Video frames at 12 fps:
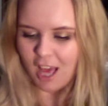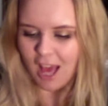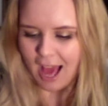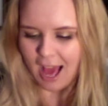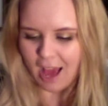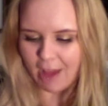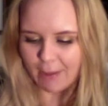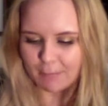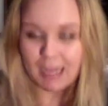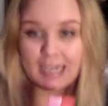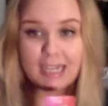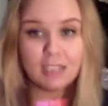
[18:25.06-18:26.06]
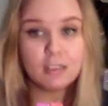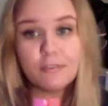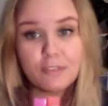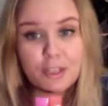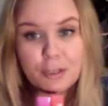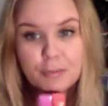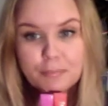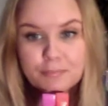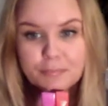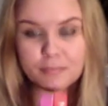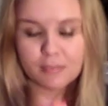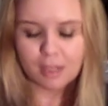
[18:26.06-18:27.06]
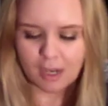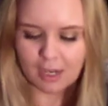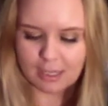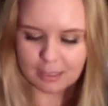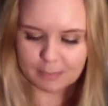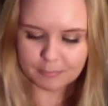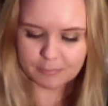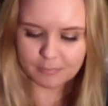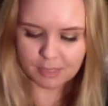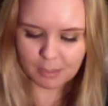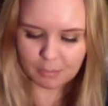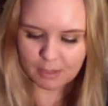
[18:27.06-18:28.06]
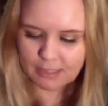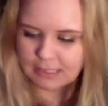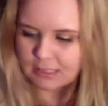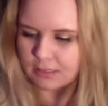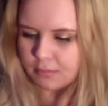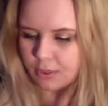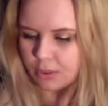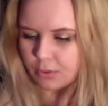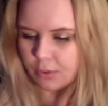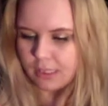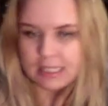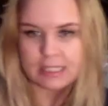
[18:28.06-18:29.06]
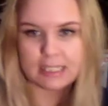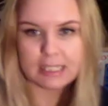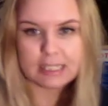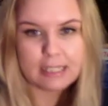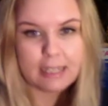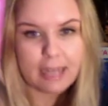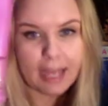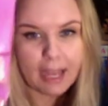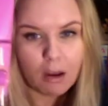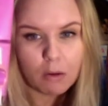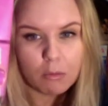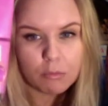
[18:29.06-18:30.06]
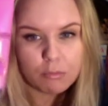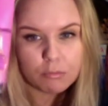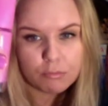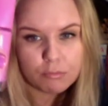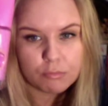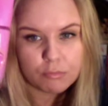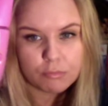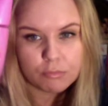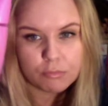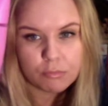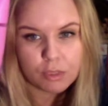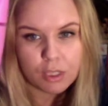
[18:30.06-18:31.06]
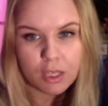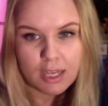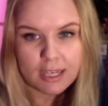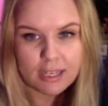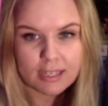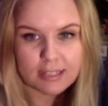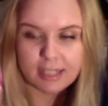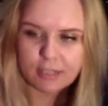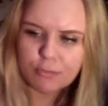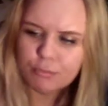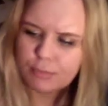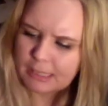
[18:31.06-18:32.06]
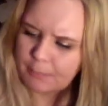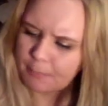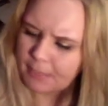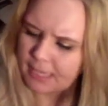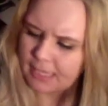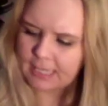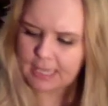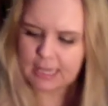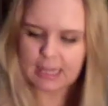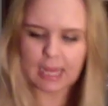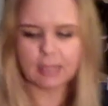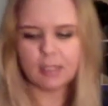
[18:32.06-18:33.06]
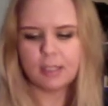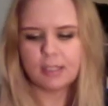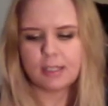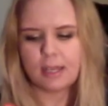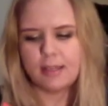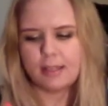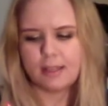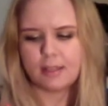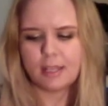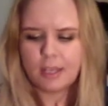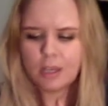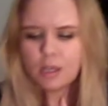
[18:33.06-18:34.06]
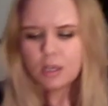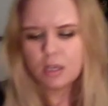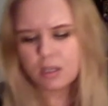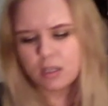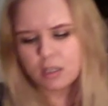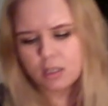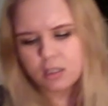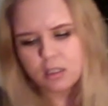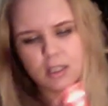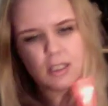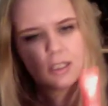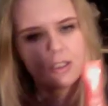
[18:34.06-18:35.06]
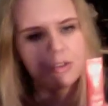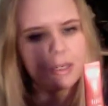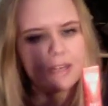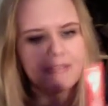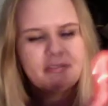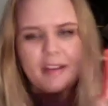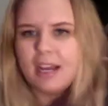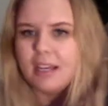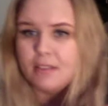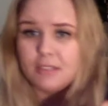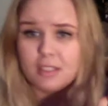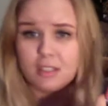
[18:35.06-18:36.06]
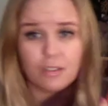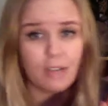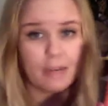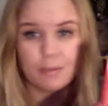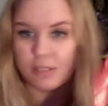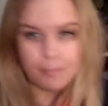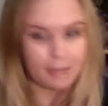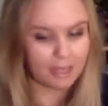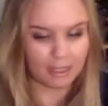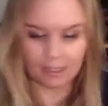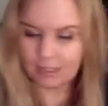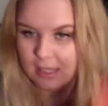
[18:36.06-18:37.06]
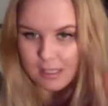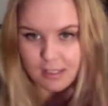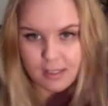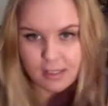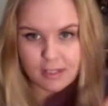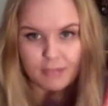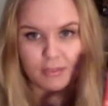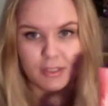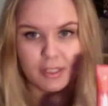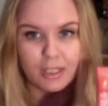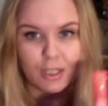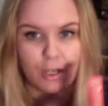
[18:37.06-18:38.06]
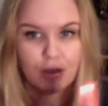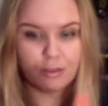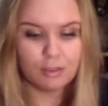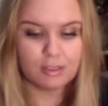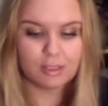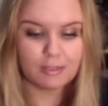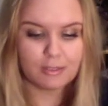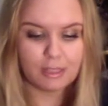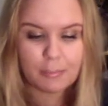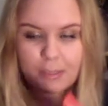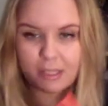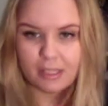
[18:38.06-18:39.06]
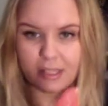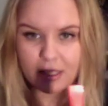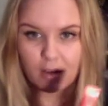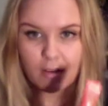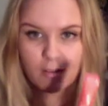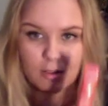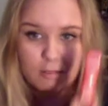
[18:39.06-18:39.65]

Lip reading: And I love them. I'm wearing the number 26 now. It's like a really pinky lilac, and then the 25 is described as a pink. It's definitely a coral, it's definitely a pinky coral.